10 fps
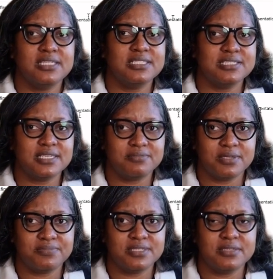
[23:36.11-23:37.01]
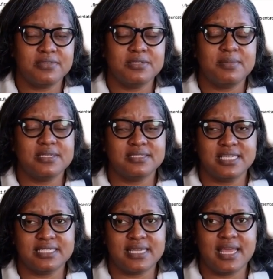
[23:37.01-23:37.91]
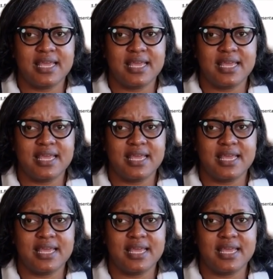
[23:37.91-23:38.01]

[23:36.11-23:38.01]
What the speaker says: least 75% of this presentation.